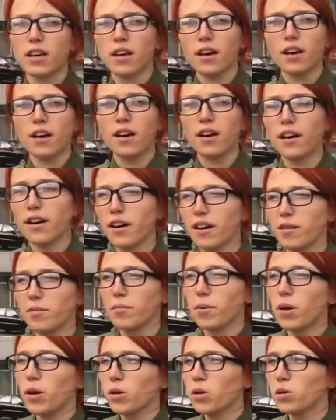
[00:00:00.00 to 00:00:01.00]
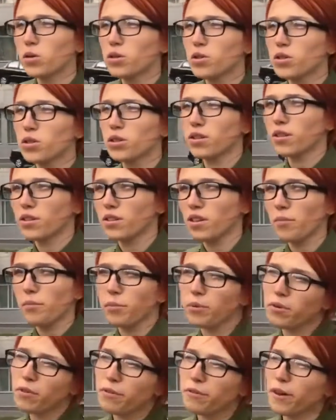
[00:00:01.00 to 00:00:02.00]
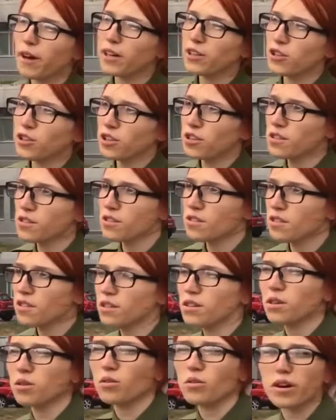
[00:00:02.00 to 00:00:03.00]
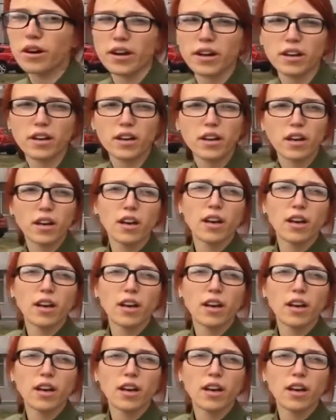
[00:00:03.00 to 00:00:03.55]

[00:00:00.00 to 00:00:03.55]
uh, about some professions in Ukraine,